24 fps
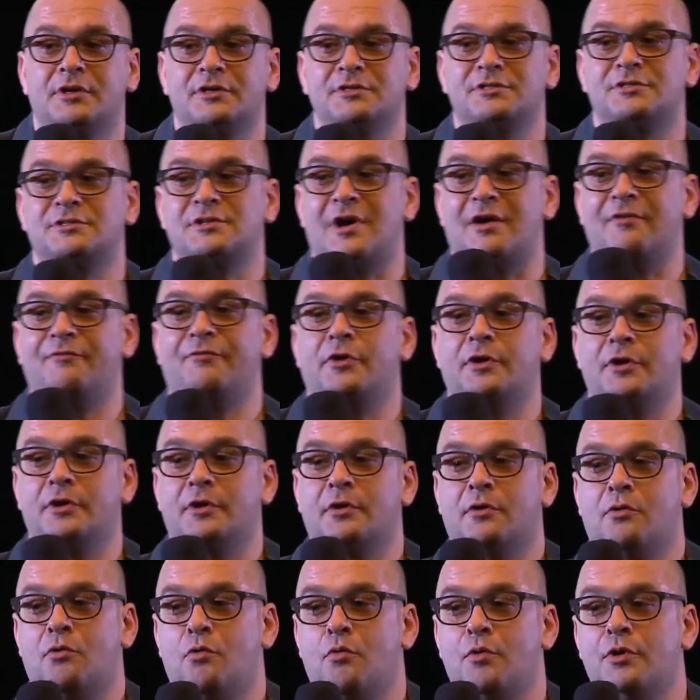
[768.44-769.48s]
is
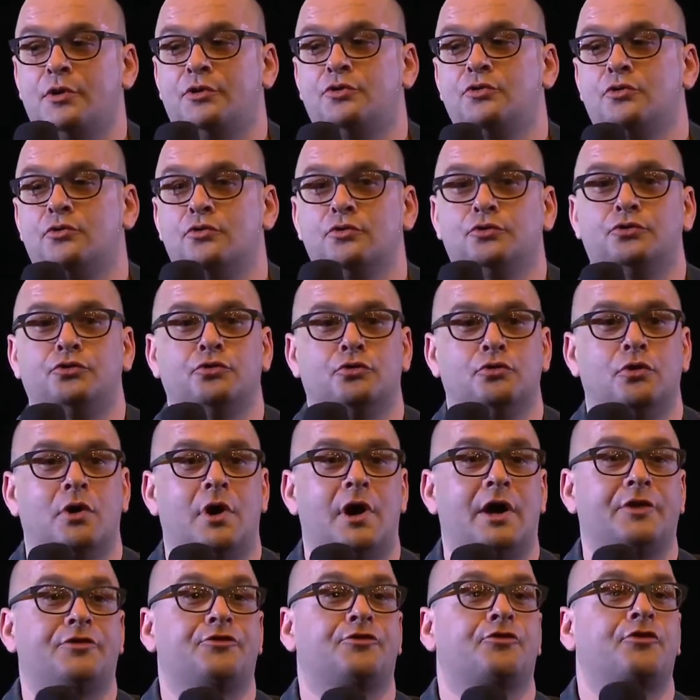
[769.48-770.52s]
something we do
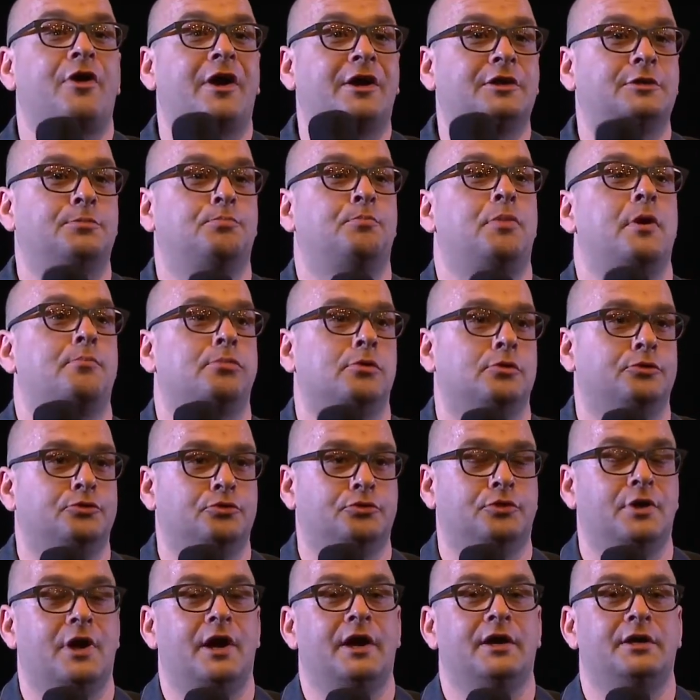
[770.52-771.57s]
to attract people
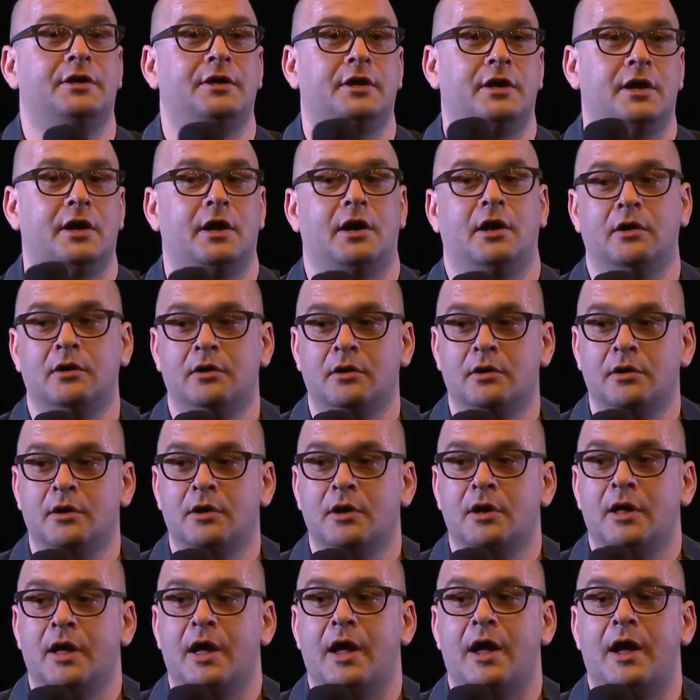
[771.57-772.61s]
to the idea,
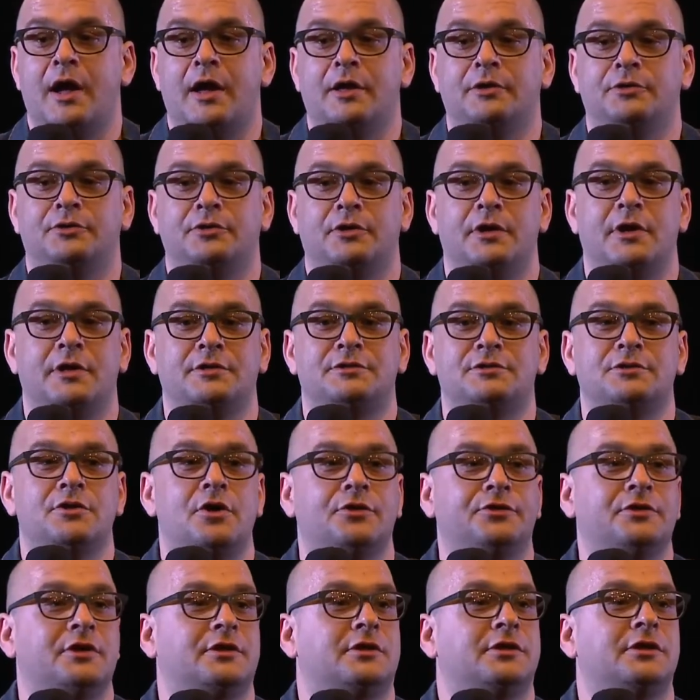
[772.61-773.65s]
and it's
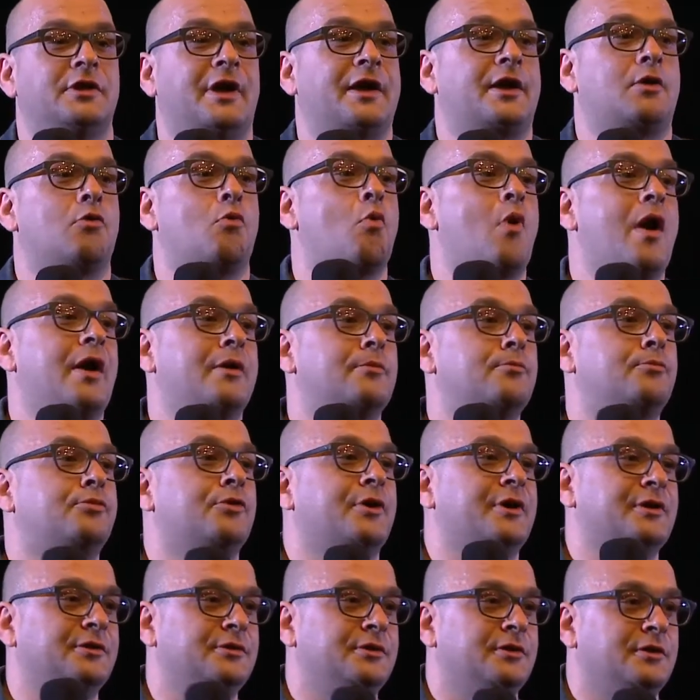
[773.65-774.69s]
not that like one
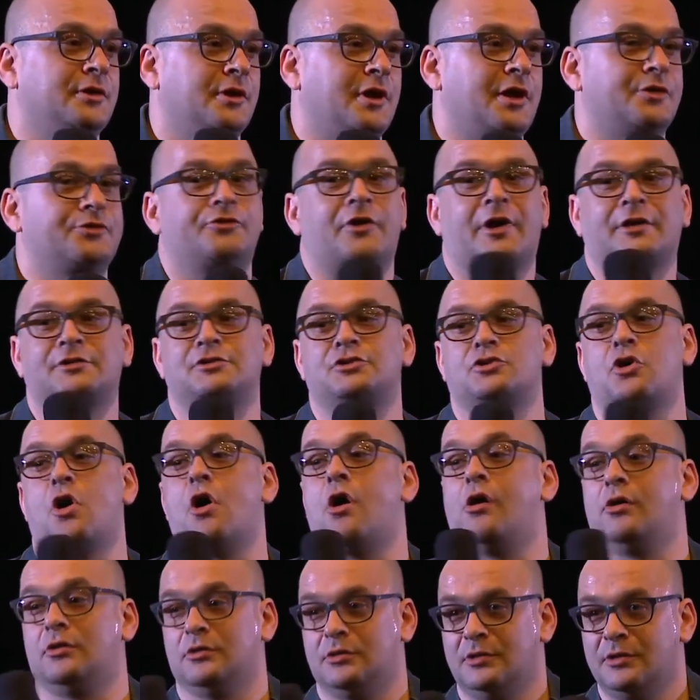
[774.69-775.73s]
branding attracts
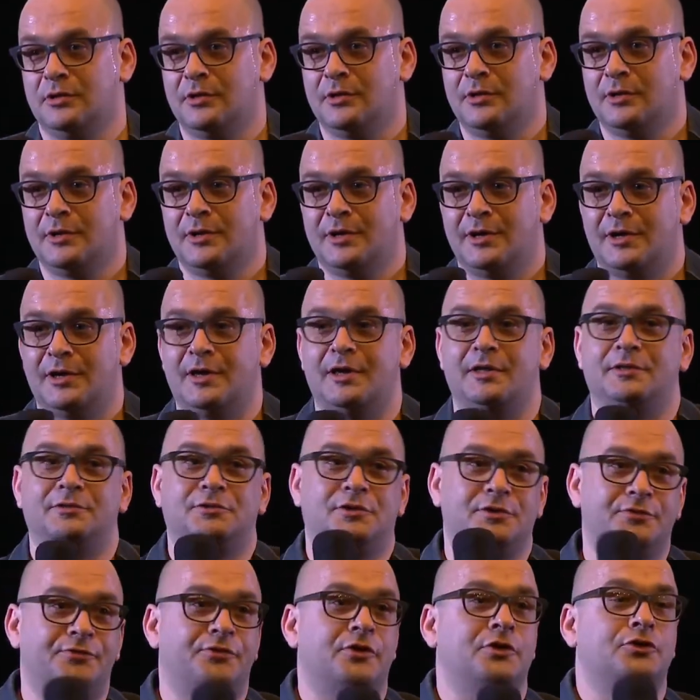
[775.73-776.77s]
all.
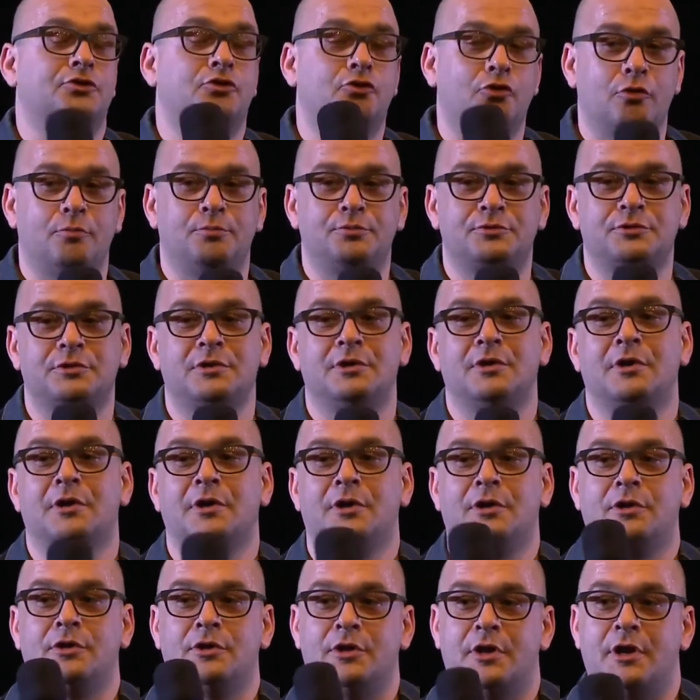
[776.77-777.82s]
Different groups
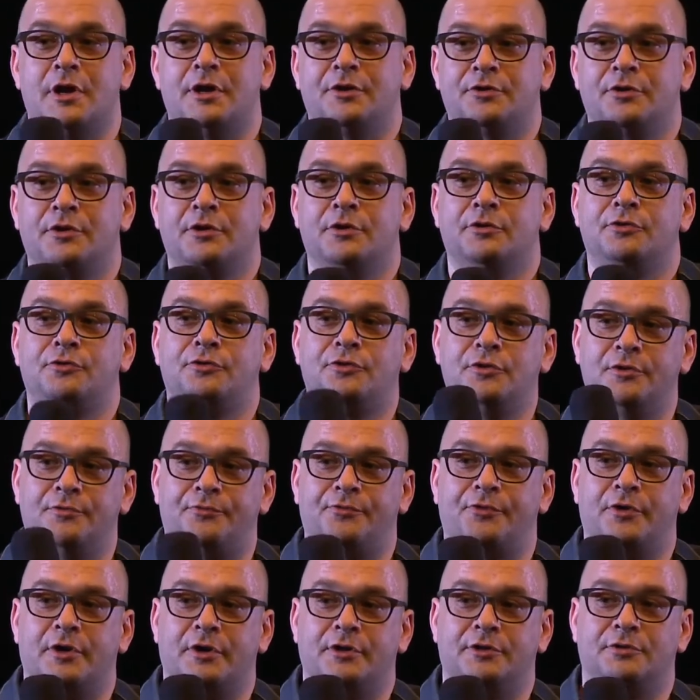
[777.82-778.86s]
need
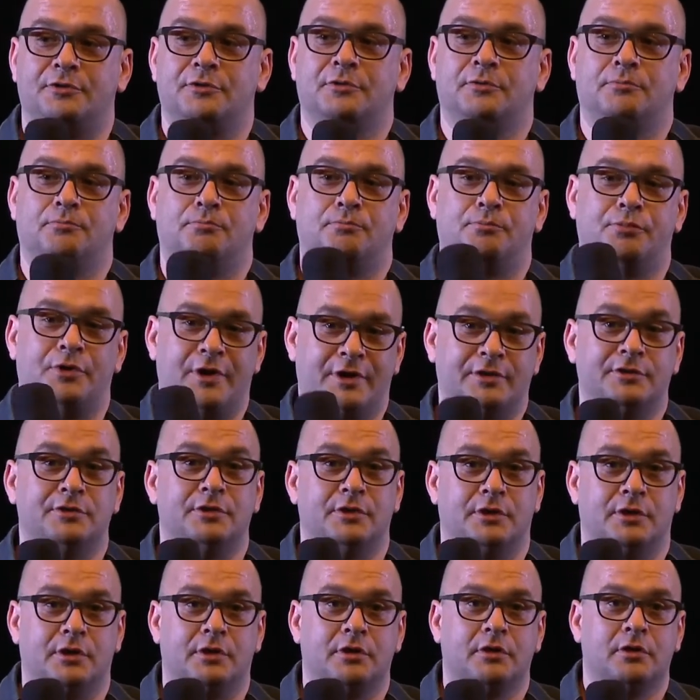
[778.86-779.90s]
different
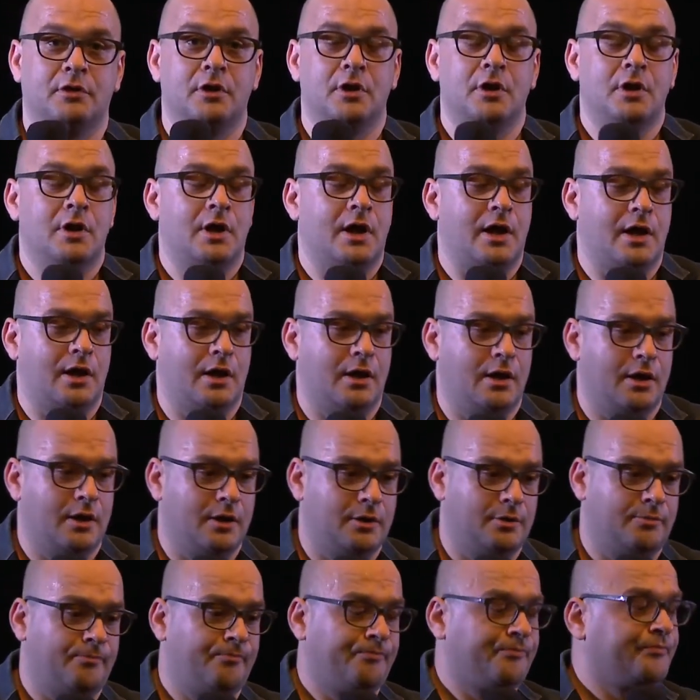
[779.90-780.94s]
branding,
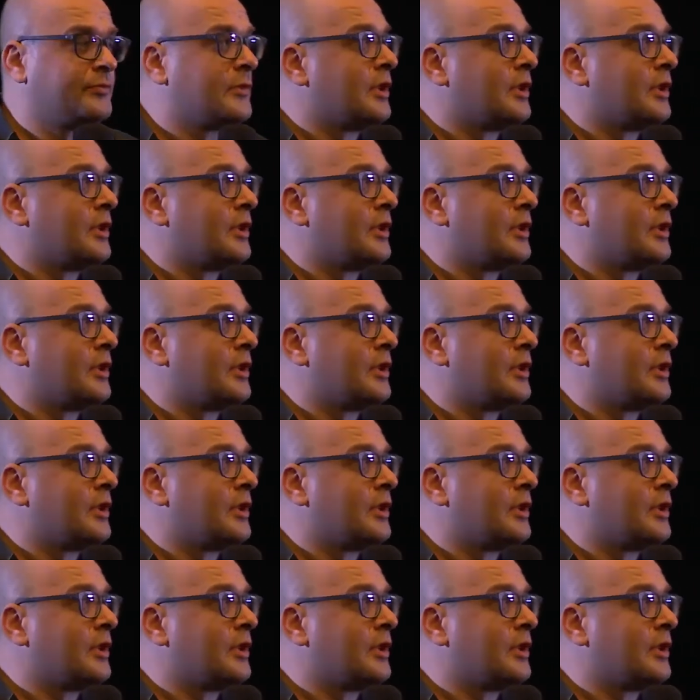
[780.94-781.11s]
I